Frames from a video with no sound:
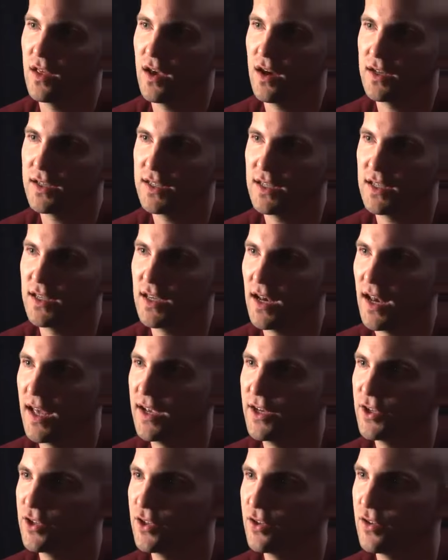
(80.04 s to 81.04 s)
of the
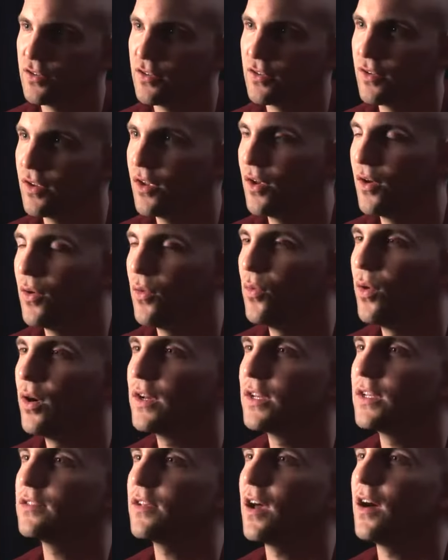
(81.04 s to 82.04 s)
articulations, what
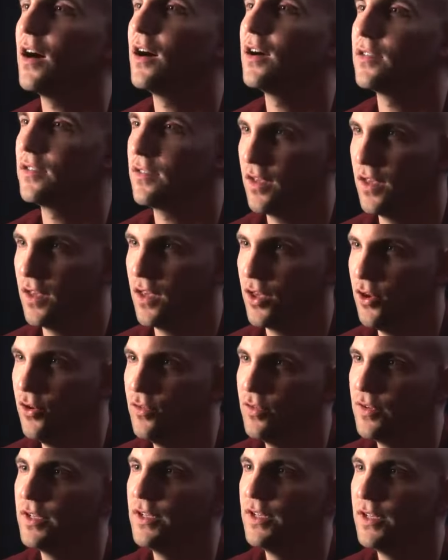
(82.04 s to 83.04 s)
it's asking you
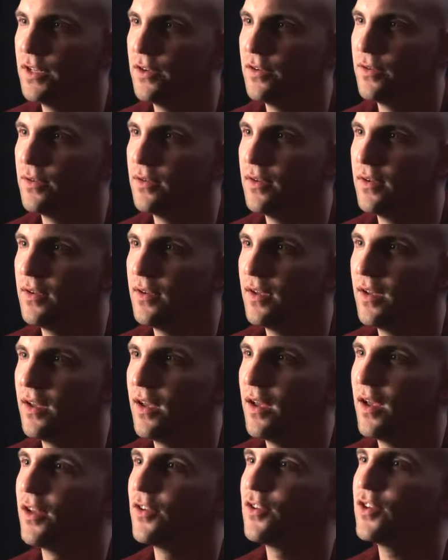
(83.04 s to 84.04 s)
to do,
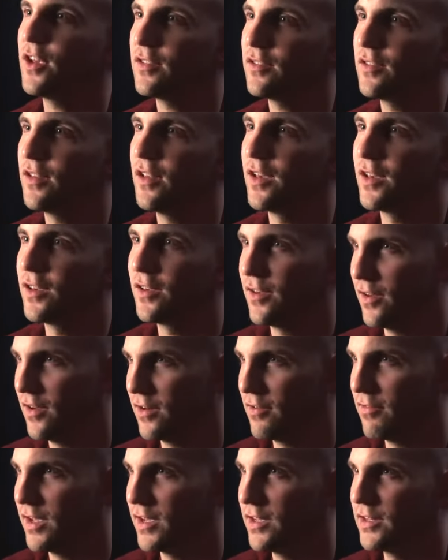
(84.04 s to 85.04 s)
just like
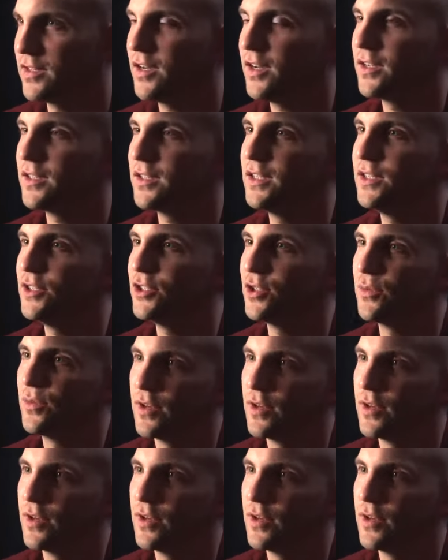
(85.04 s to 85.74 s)
a great guitar teacher